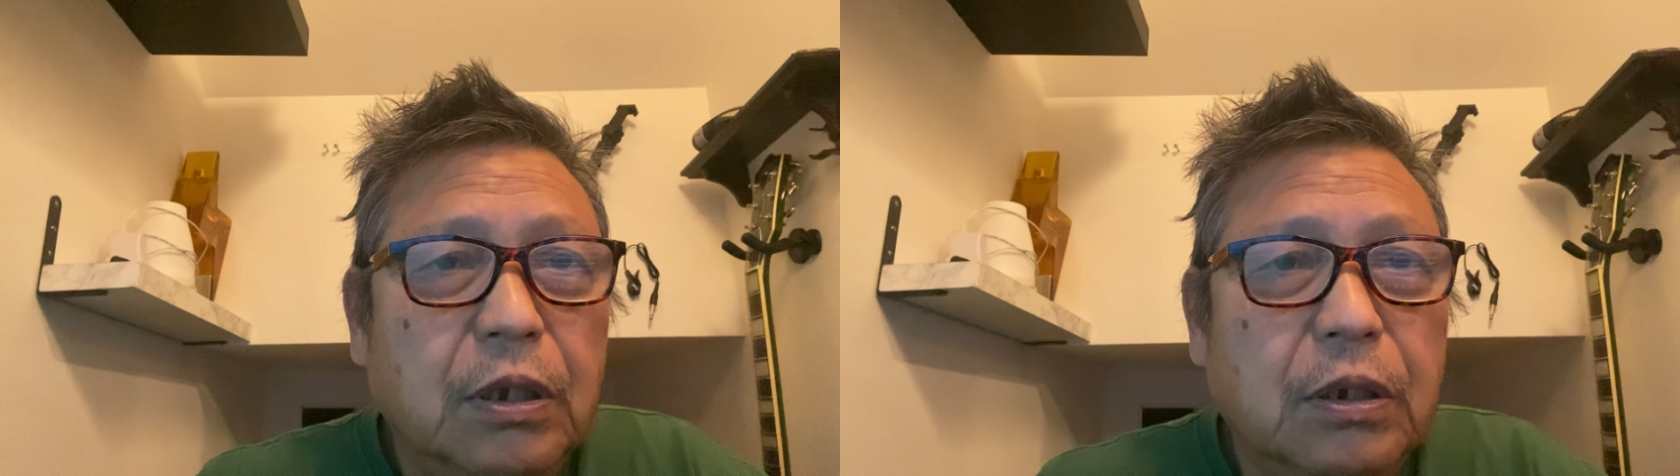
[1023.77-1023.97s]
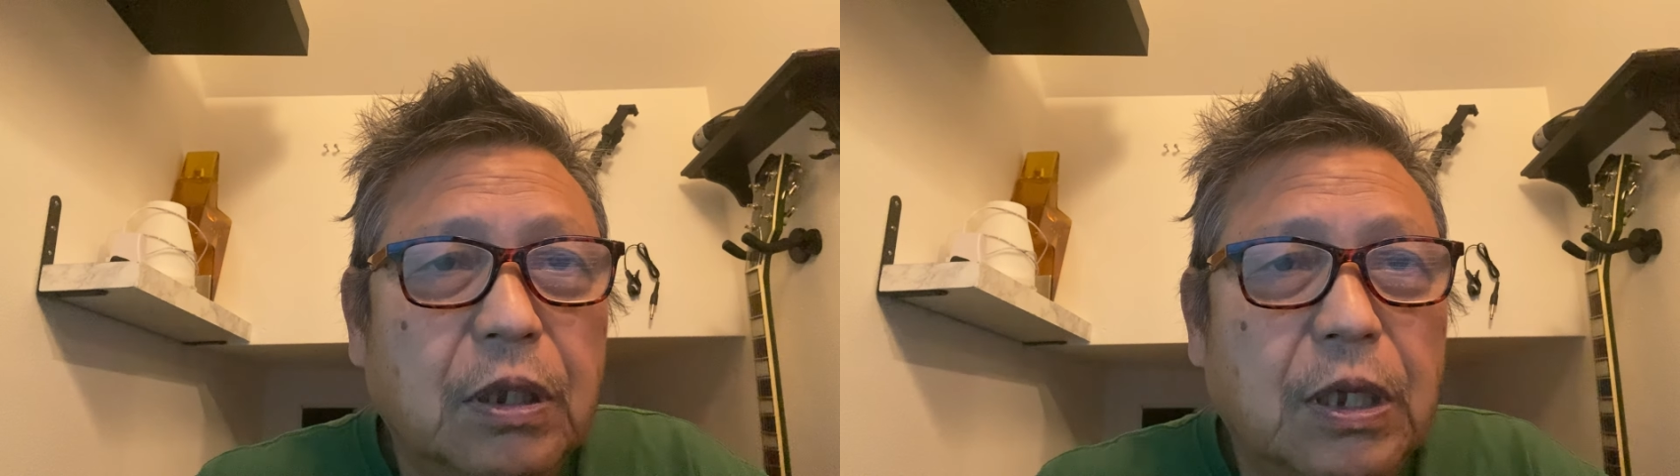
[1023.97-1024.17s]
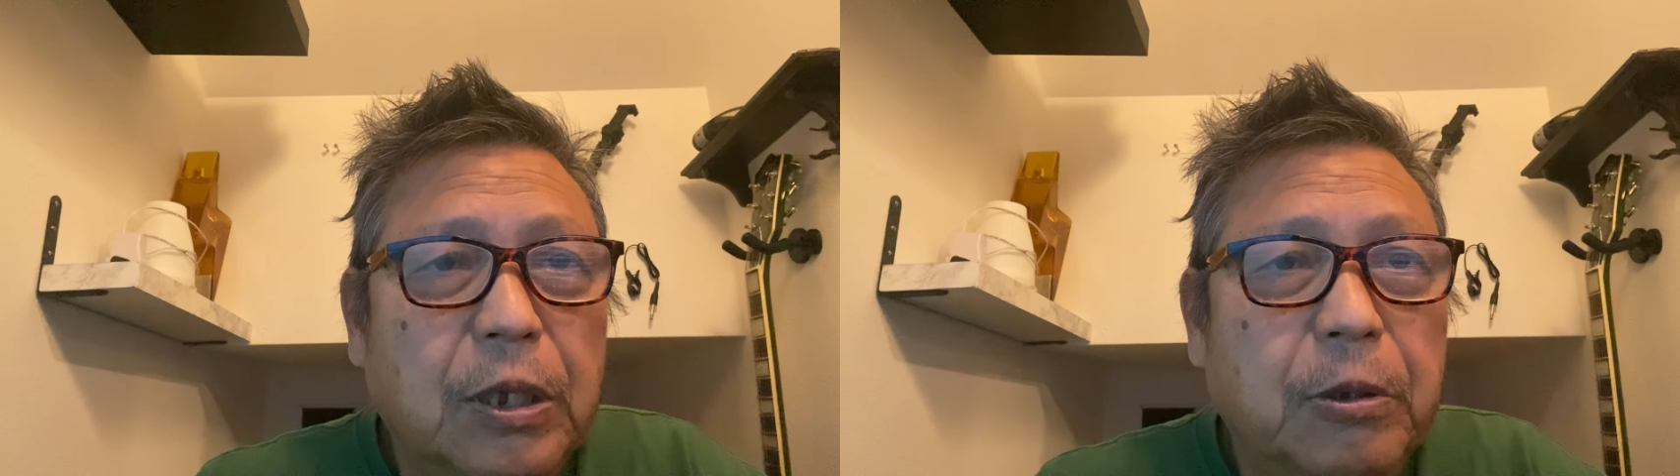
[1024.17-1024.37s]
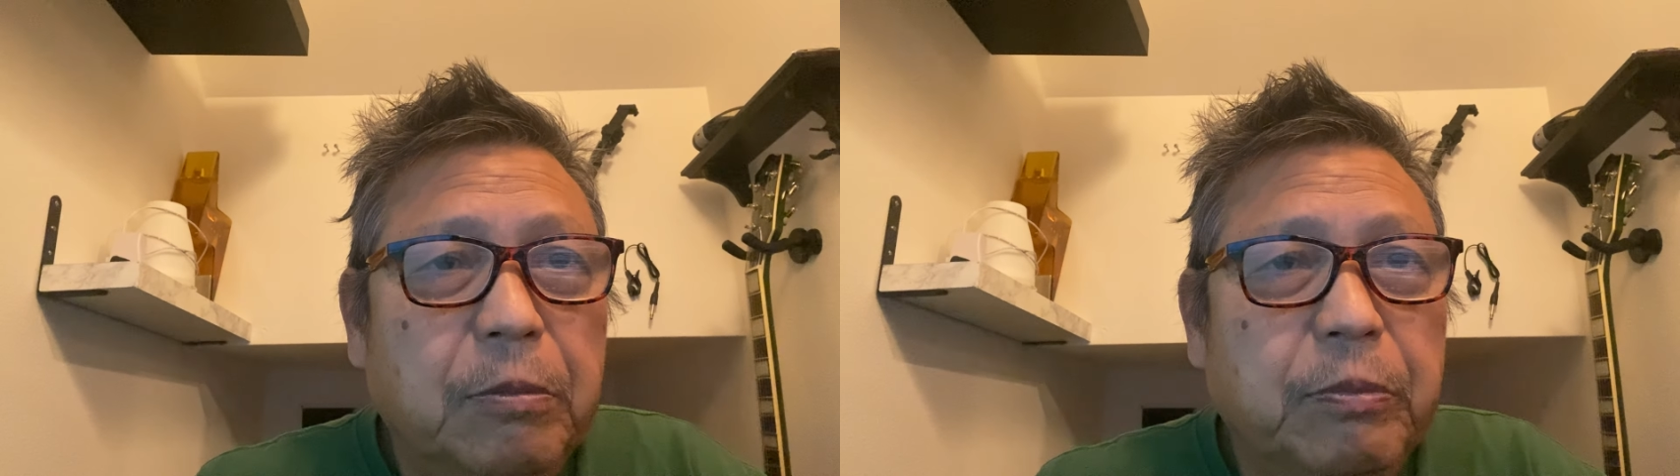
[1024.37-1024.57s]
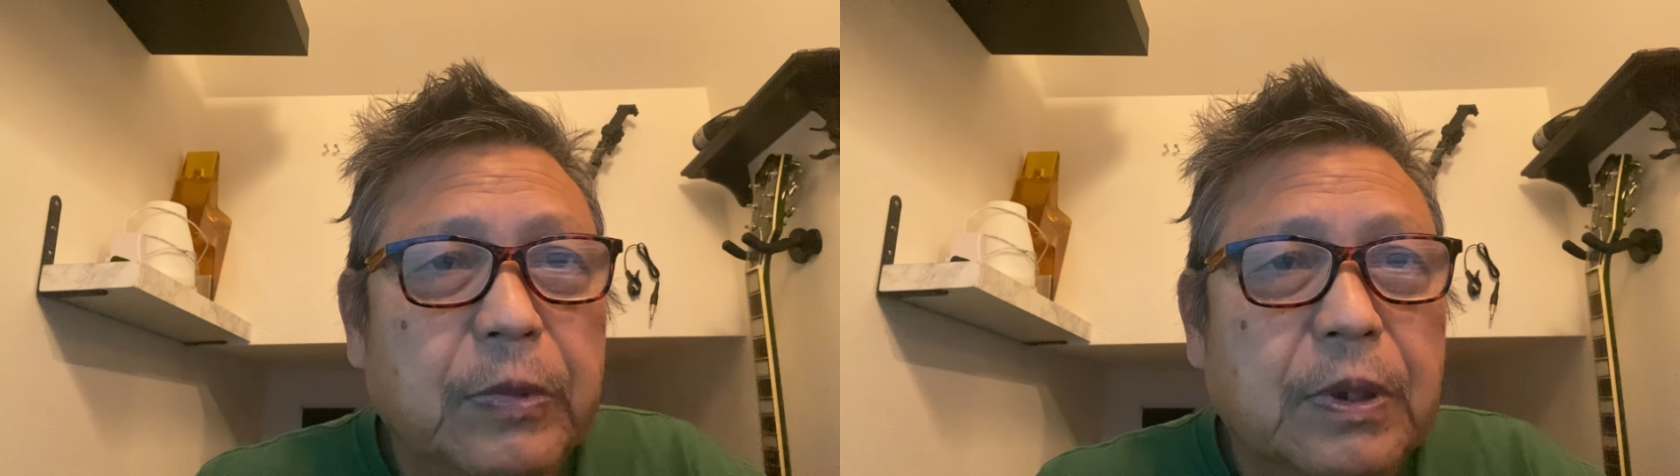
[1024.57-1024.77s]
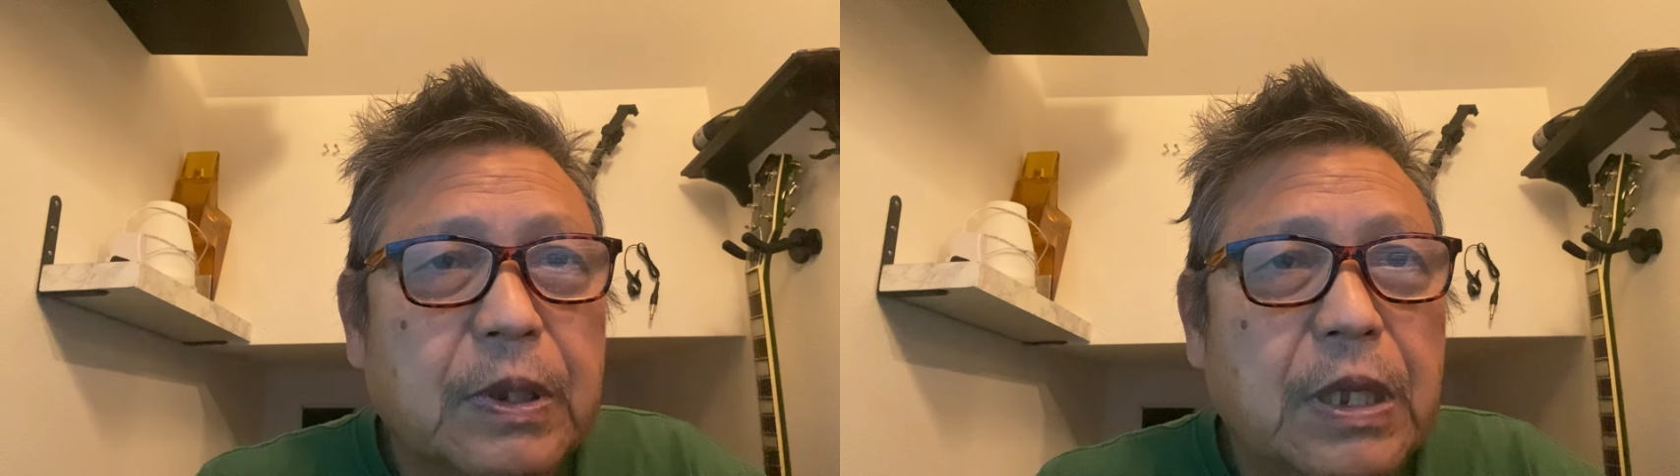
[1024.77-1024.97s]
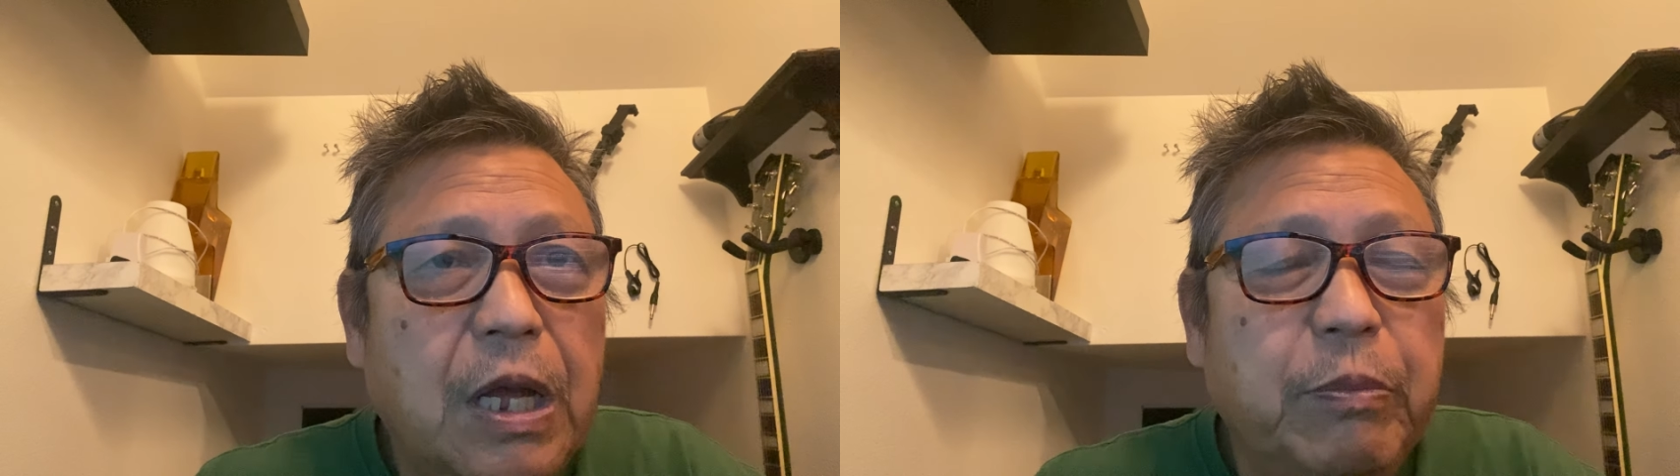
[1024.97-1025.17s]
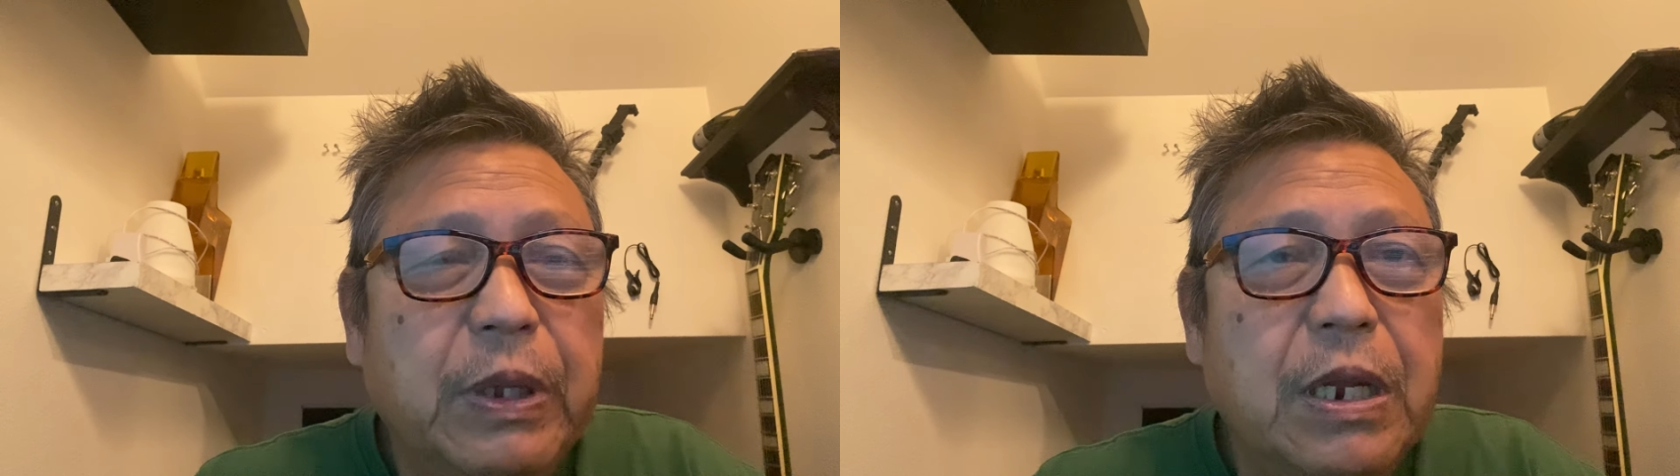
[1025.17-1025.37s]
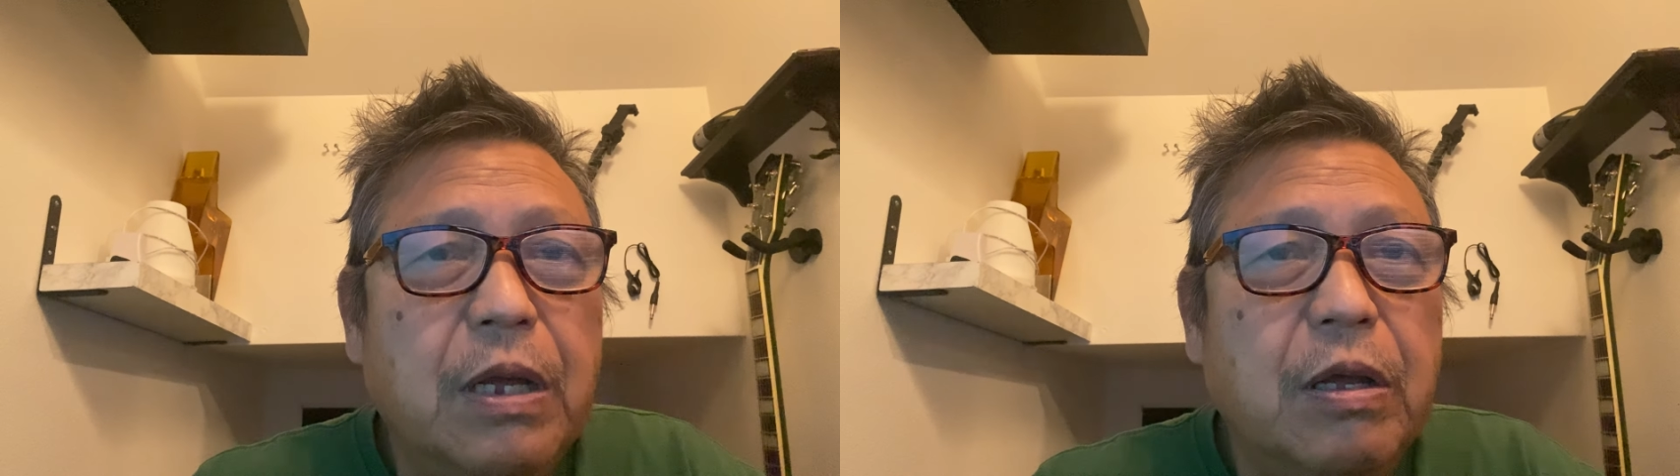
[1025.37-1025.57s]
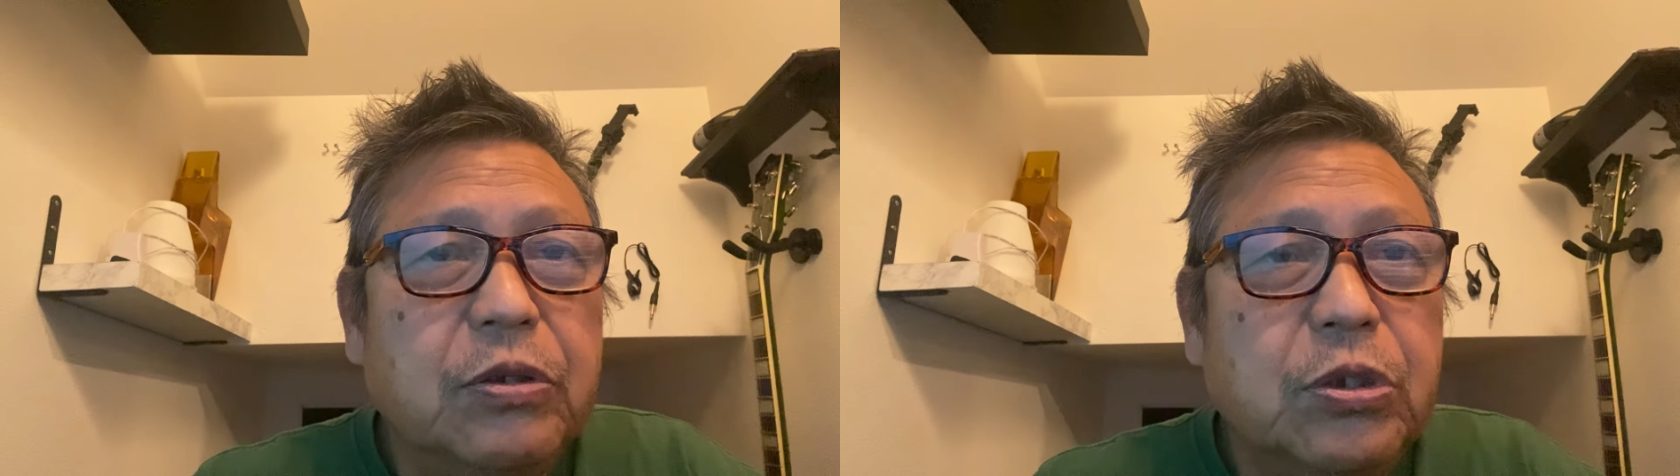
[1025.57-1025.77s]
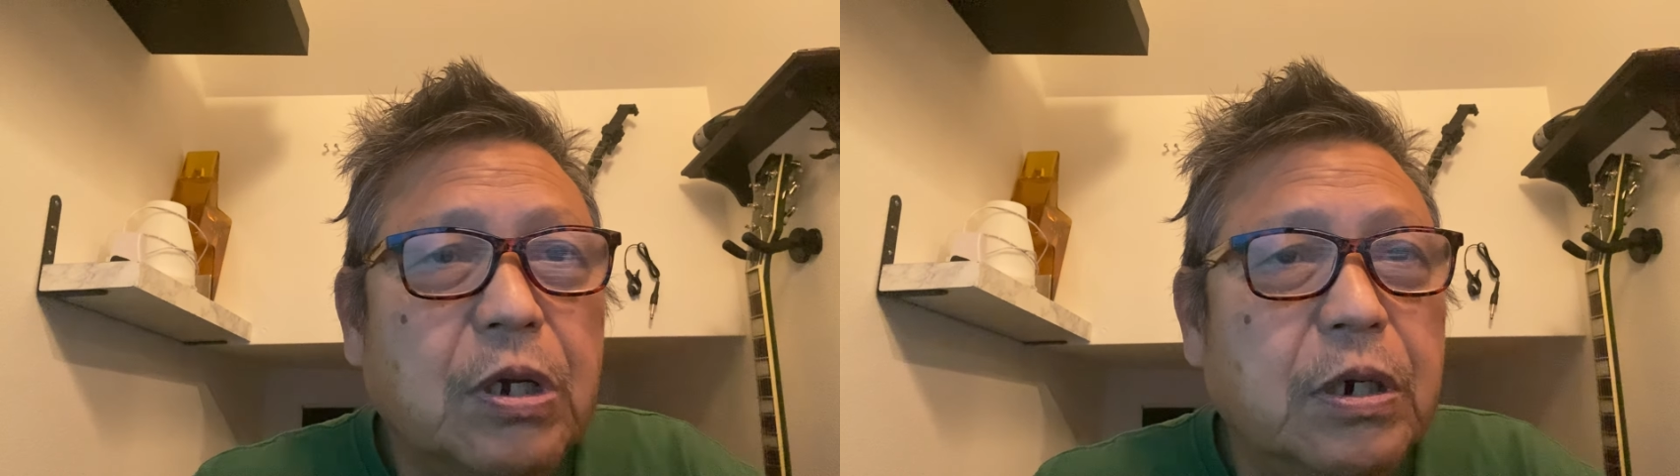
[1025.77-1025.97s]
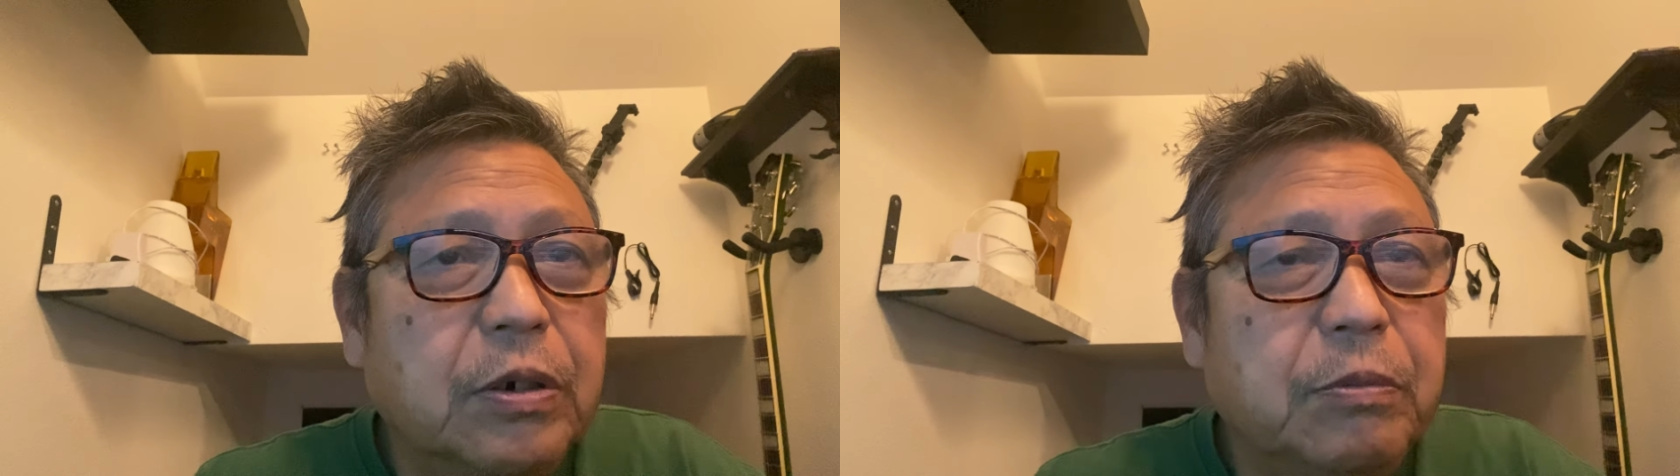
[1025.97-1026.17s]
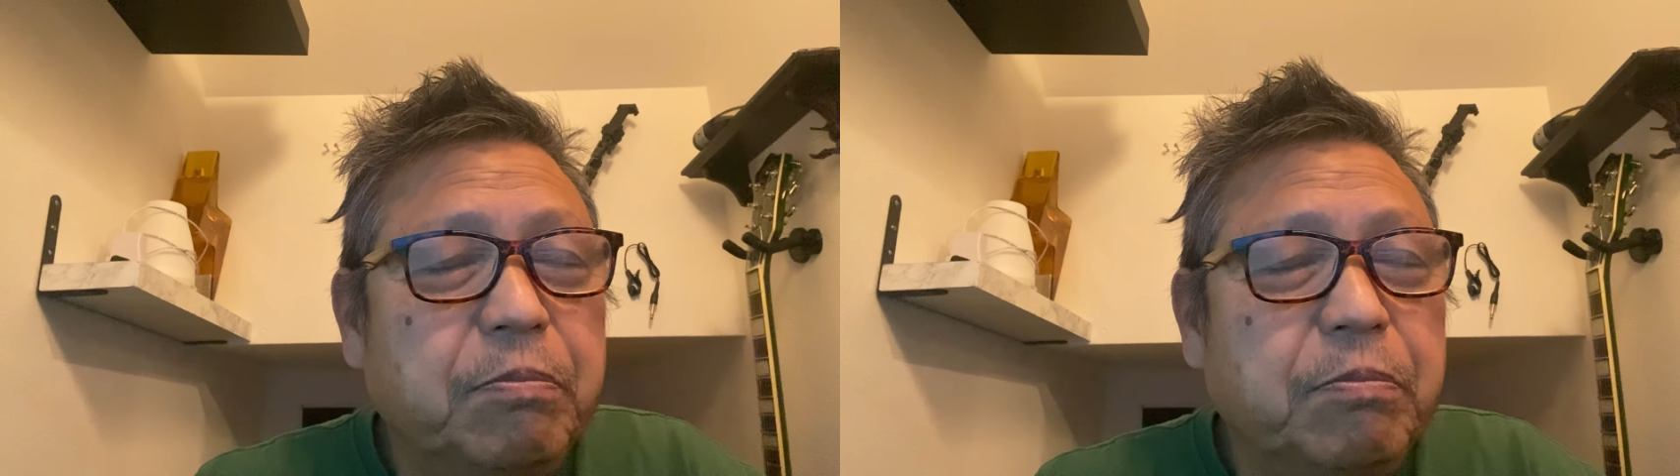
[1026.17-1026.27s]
I'm gonna start